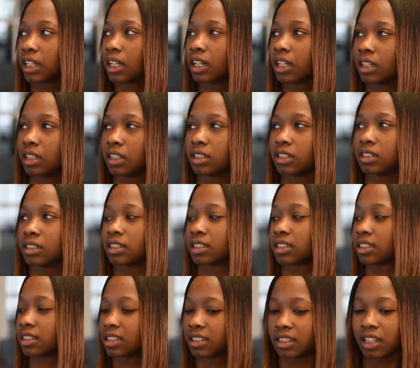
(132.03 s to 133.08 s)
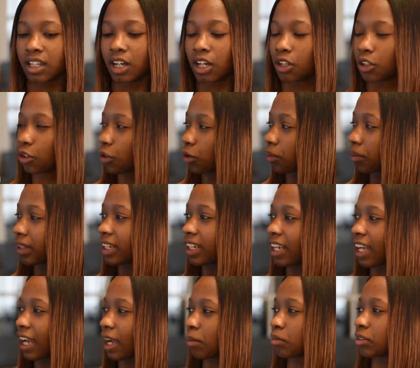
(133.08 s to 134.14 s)
because a little mini
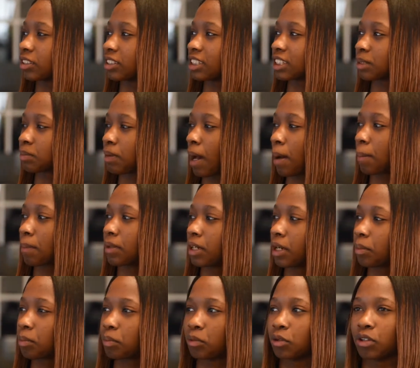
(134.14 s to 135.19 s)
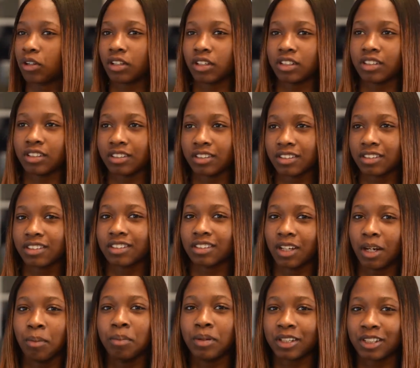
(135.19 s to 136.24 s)
camera just popping up on
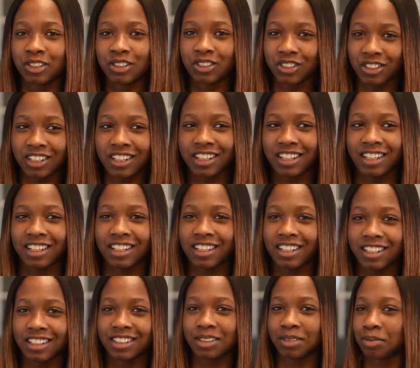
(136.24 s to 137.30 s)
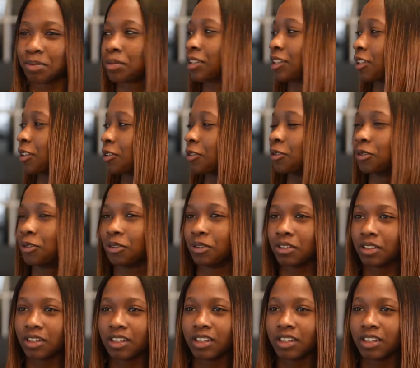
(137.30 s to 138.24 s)
a big screen. It's pretty cool.